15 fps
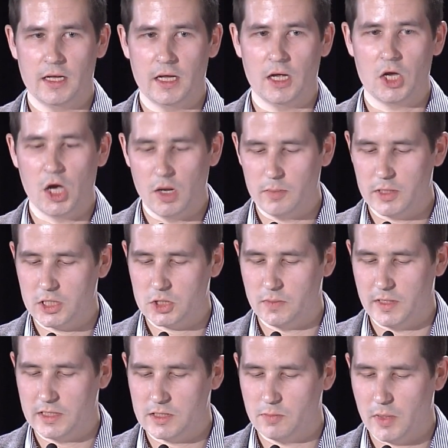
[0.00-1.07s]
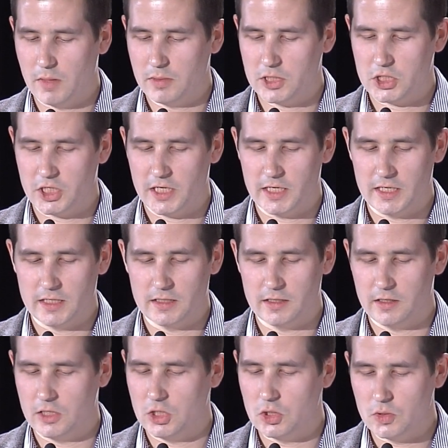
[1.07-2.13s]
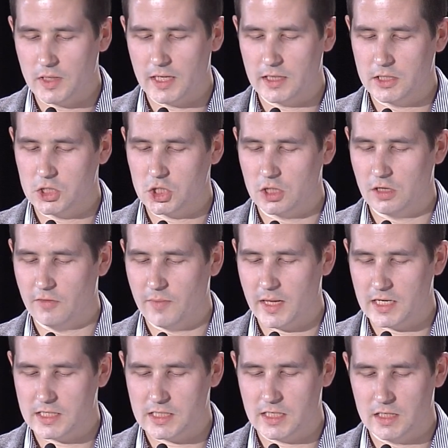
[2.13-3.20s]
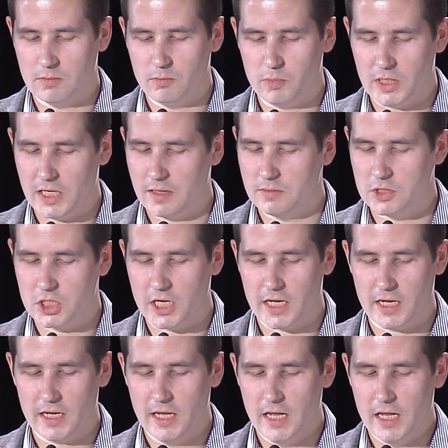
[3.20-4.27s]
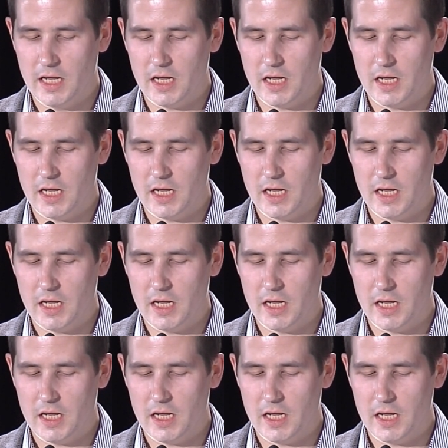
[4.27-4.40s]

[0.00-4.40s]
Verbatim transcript: accomplishments, publishing in the New England Journal of Medicine, BMJ,